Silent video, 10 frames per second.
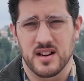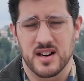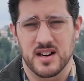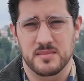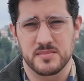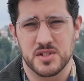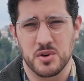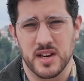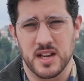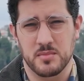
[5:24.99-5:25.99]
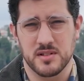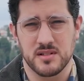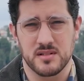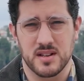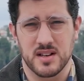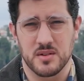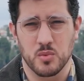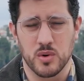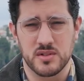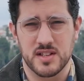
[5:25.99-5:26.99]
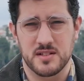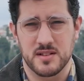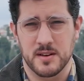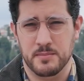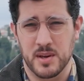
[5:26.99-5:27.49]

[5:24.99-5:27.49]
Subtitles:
to enable wounded